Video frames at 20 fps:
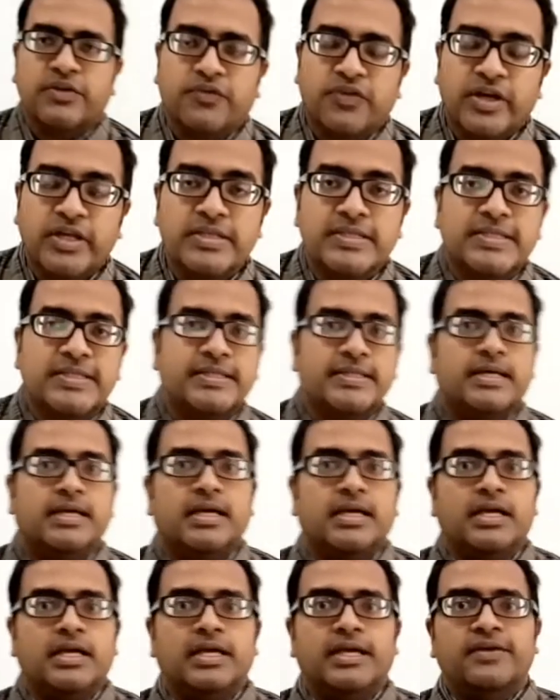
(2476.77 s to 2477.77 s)
friends,
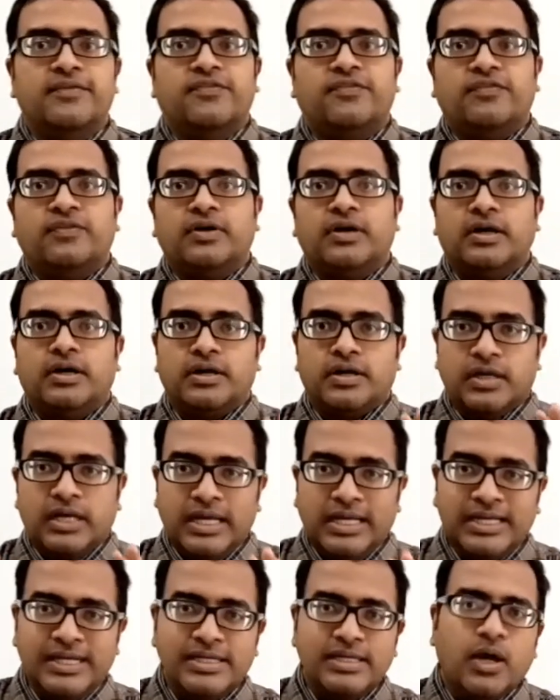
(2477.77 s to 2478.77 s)
if
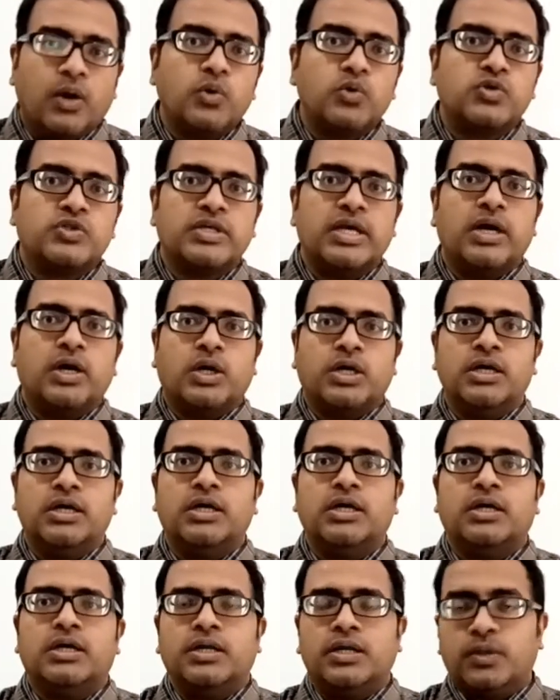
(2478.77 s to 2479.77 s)
any doubts
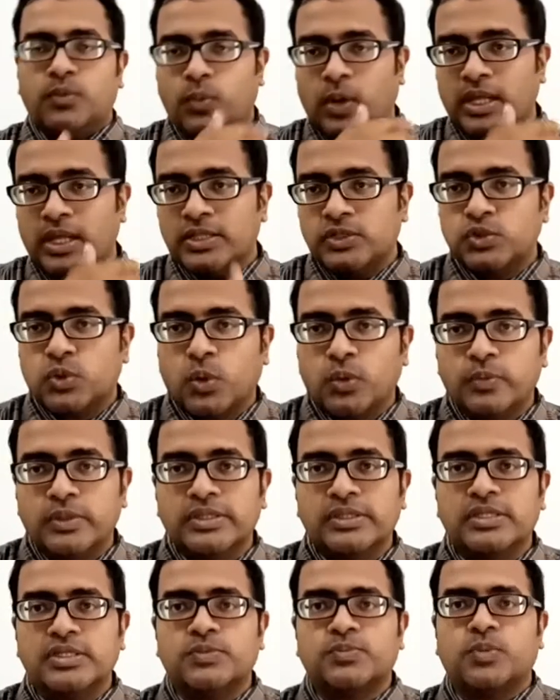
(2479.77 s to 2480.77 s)
occur while solving
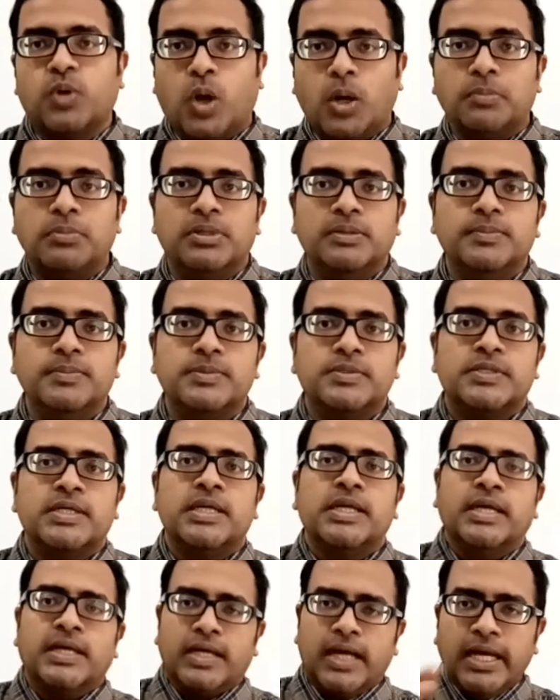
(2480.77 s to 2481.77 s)
these problems,
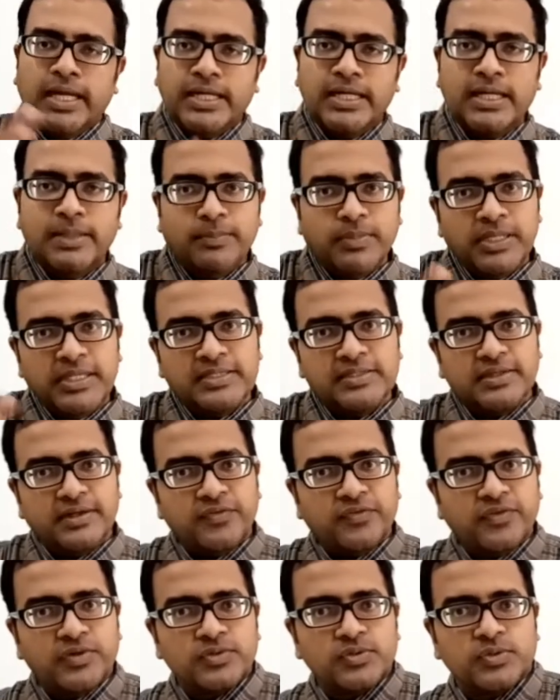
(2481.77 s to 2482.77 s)
kindly please
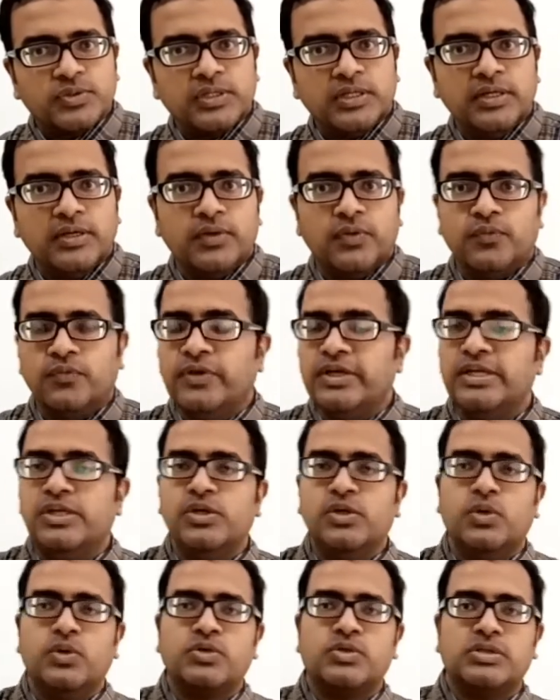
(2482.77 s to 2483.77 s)
refer to the
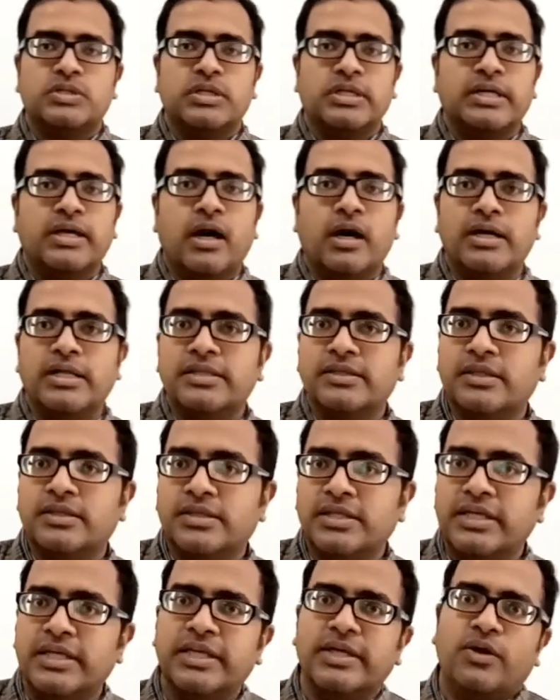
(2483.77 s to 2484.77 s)
videos regarding the
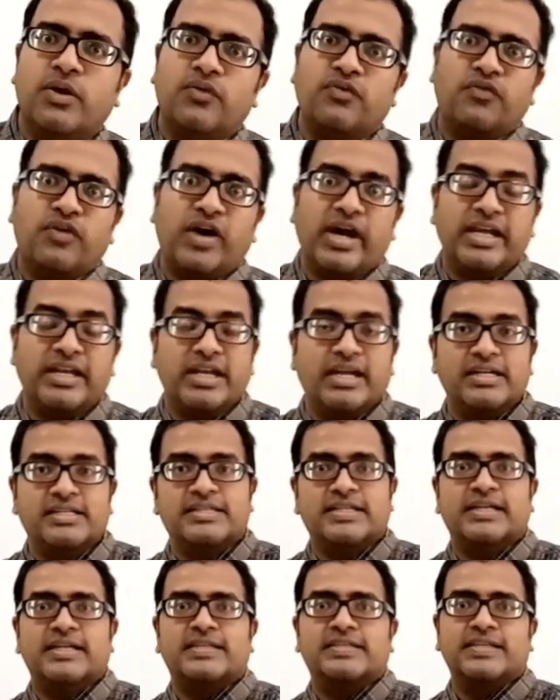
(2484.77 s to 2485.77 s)
theory of finite
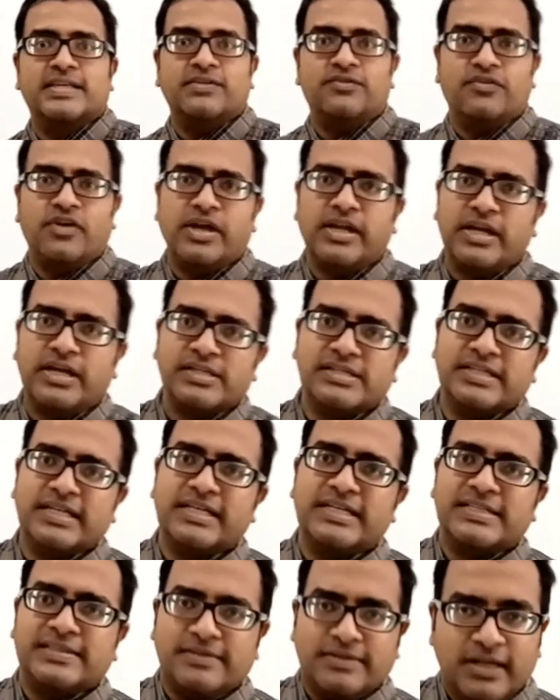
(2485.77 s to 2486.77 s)
sets, infinite
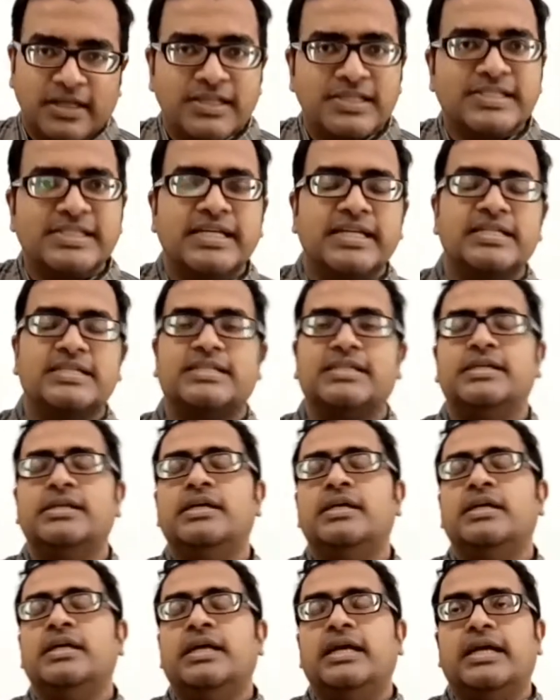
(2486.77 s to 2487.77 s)
sets, null sets
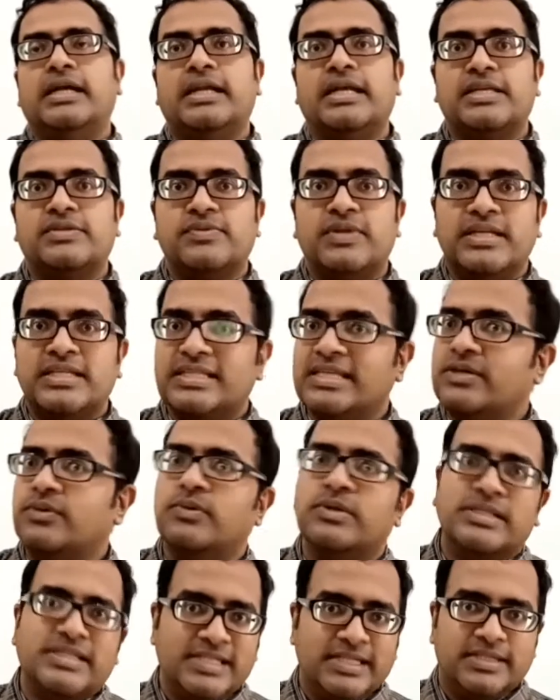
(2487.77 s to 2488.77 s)
and as well as
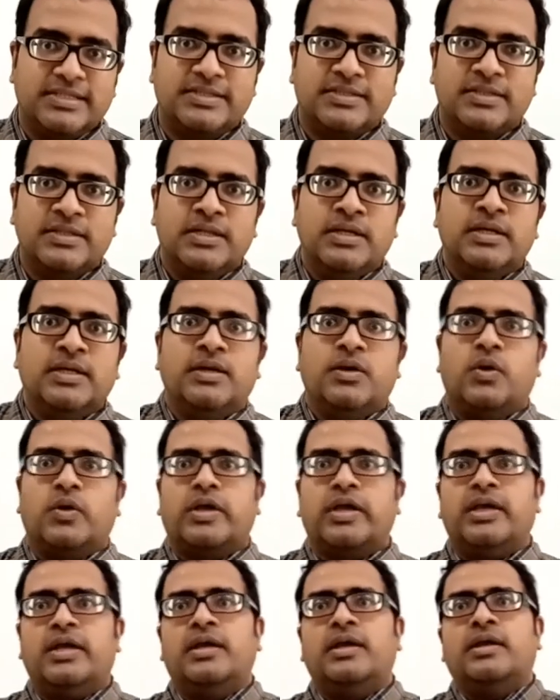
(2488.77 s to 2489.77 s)
equal sets.
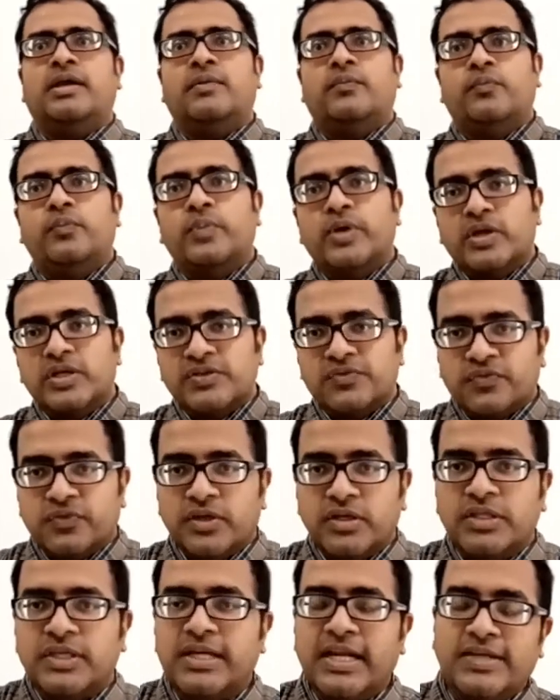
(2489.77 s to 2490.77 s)
Okay, because
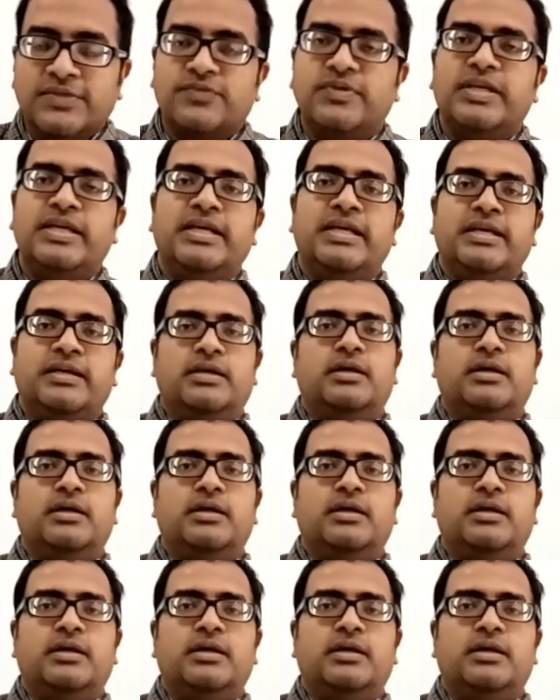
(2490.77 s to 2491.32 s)
further as we